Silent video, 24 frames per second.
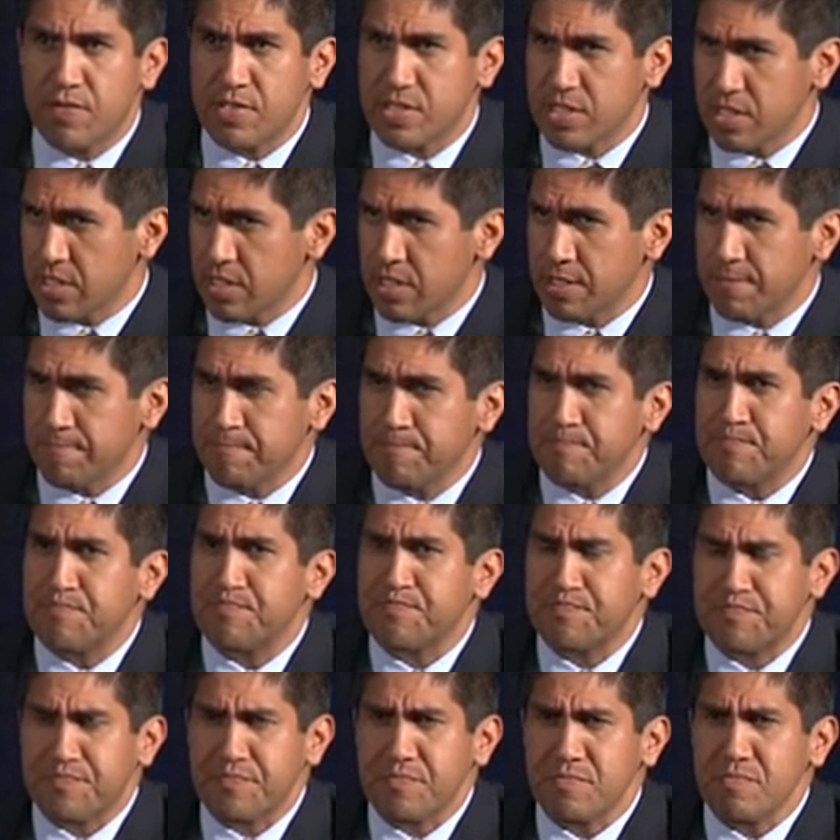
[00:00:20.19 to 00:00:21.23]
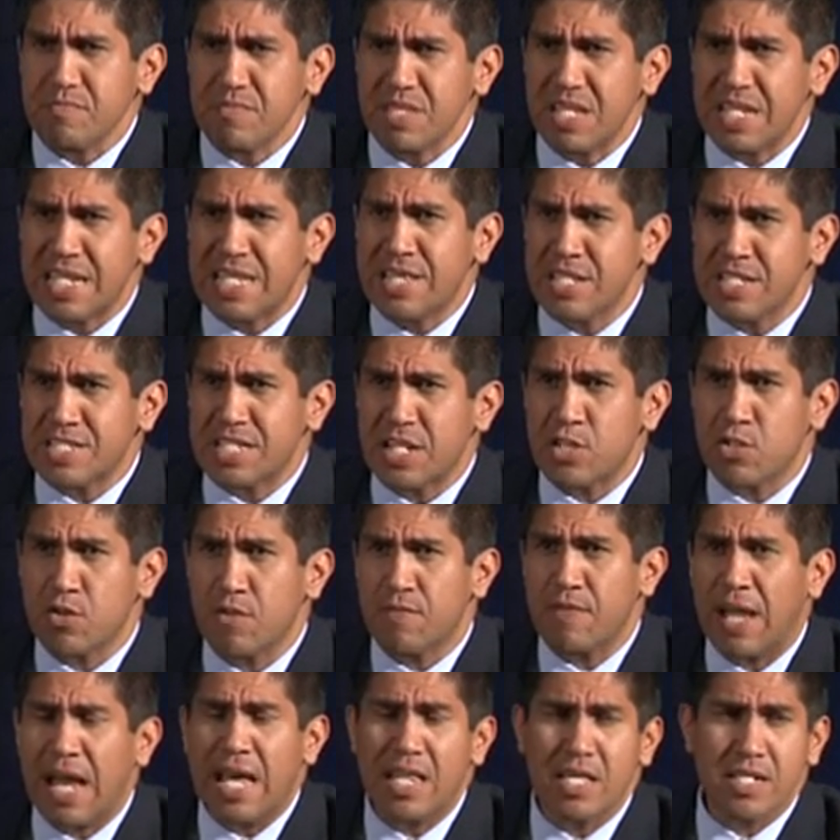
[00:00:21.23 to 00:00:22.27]
Facility in the
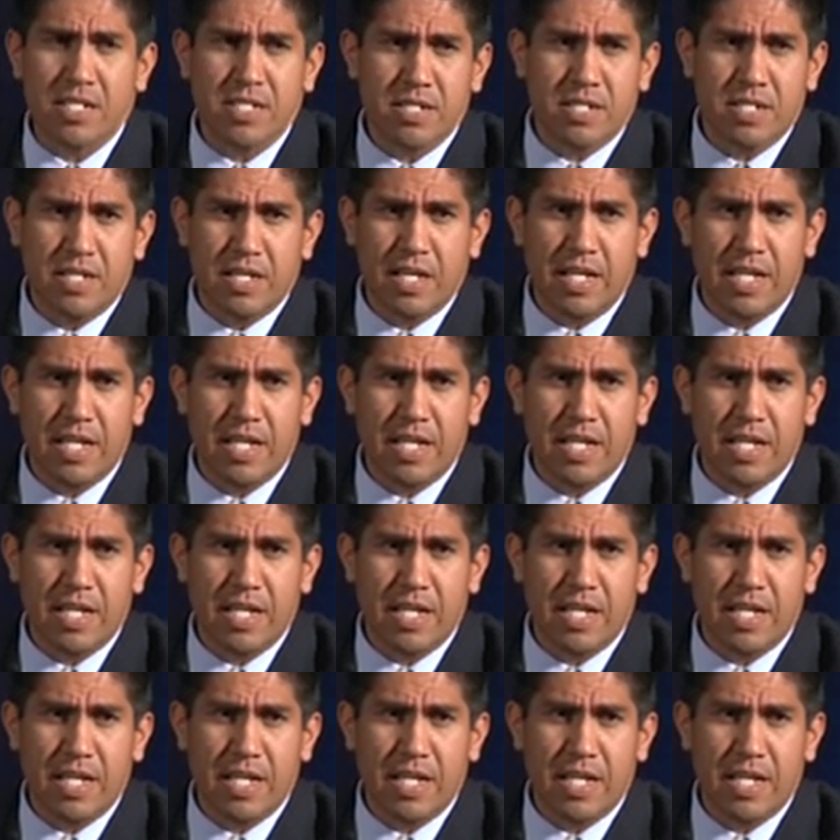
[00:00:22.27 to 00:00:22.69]
Central Valley.